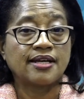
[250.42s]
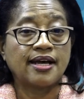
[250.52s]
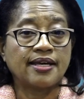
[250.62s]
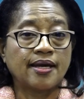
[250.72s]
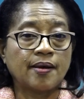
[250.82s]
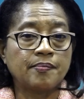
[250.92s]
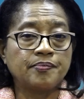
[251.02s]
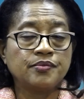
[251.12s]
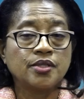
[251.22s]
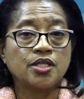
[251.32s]
I am
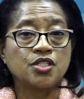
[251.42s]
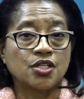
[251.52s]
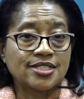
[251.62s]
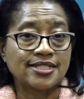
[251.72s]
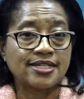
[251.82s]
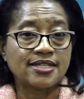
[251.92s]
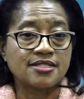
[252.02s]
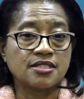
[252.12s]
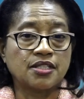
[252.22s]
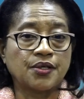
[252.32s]
Dr.
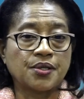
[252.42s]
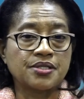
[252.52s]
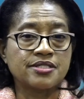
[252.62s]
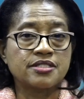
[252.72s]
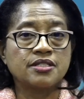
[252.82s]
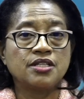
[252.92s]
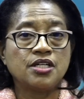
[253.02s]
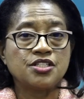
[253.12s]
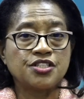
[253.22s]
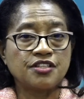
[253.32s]
Hazel Laws,
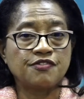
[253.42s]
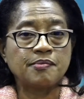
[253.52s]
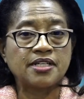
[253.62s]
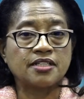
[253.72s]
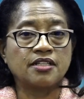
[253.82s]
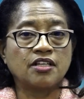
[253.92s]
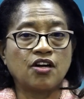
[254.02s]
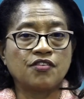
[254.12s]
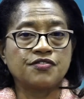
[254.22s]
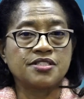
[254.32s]
Chief Medical
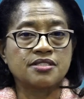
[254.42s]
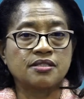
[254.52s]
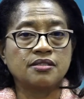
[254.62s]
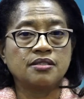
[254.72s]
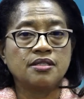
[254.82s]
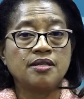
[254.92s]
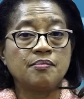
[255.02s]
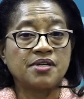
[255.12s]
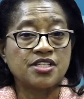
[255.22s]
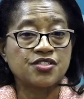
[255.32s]
Officer,
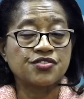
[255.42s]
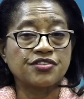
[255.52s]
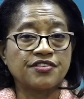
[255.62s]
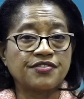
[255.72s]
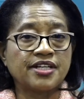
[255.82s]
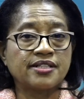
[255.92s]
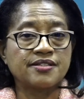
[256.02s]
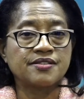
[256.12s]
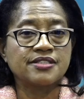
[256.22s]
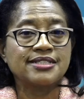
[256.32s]
Minister of
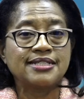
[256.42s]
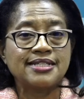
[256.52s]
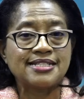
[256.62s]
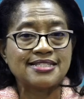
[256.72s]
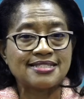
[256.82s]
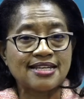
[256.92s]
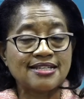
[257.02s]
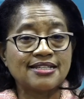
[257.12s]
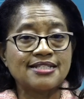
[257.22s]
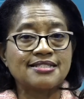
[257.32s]
Health in St.
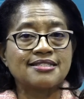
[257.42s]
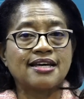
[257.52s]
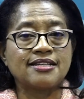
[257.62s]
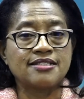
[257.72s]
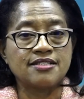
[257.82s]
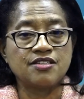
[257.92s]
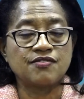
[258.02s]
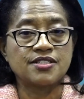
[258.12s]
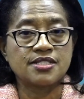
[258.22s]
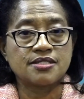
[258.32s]
Kitts and
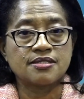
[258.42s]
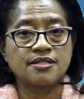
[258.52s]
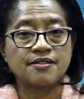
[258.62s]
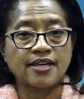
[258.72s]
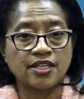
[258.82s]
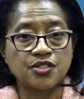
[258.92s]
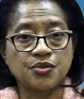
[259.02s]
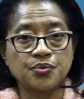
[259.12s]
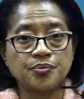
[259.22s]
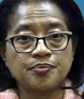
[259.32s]
Nevis. Thank
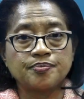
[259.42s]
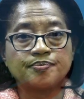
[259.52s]
you.